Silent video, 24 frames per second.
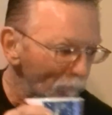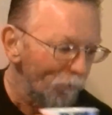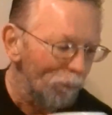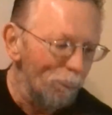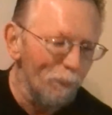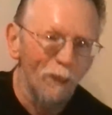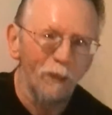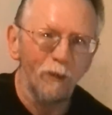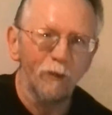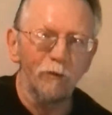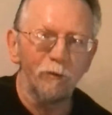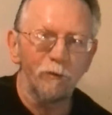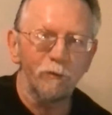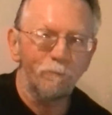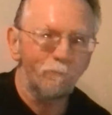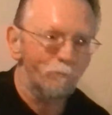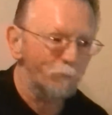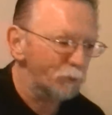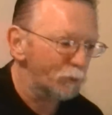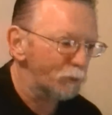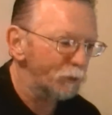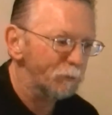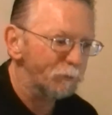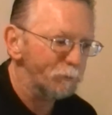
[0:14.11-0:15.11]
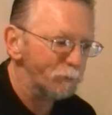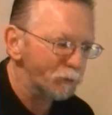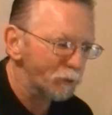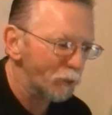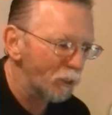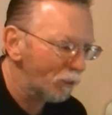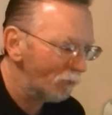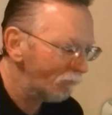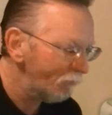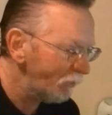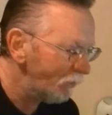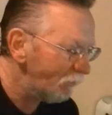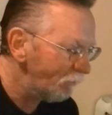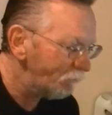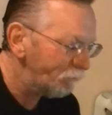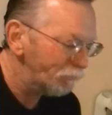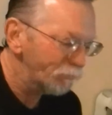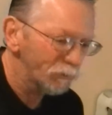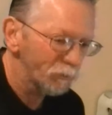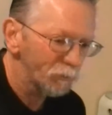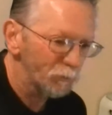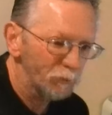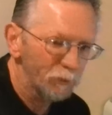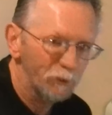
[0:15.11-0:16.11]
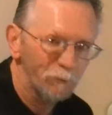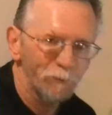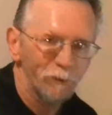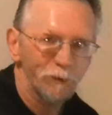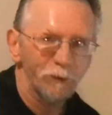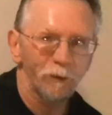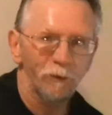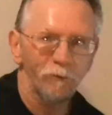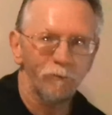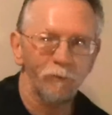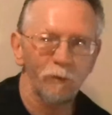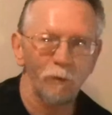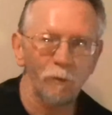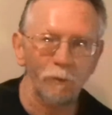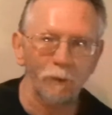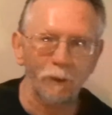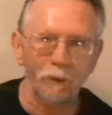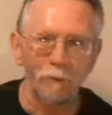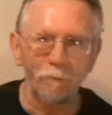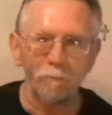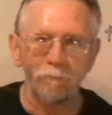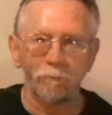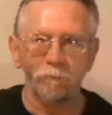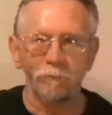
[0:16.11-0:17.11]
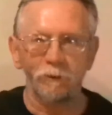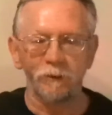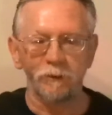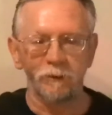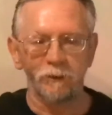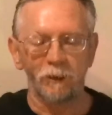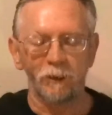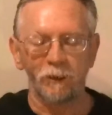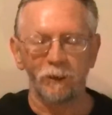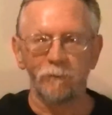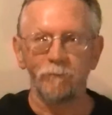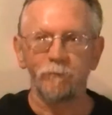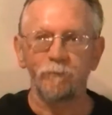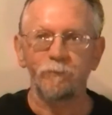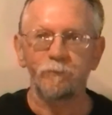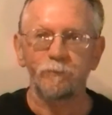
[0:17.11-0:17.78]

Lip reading: A little Christmas coffee, get myself woke up, but I